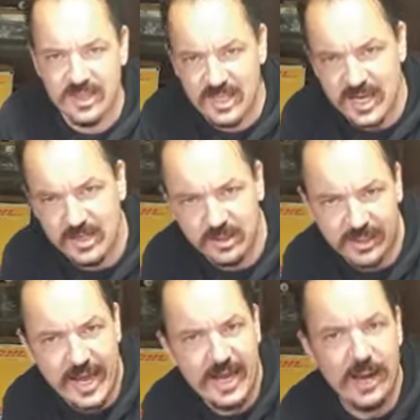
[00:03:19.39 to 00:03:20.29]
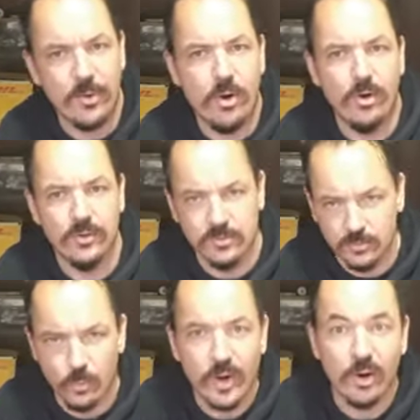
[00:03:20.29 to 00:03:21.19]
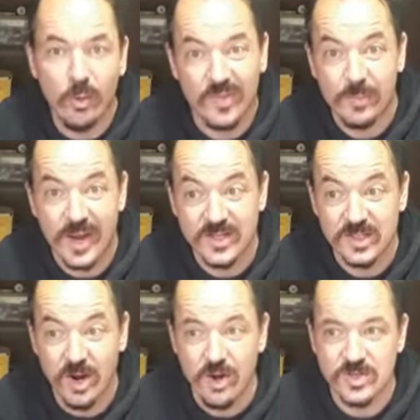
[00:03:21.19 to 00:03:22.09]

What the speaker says: then lay up on where I want the paint to go.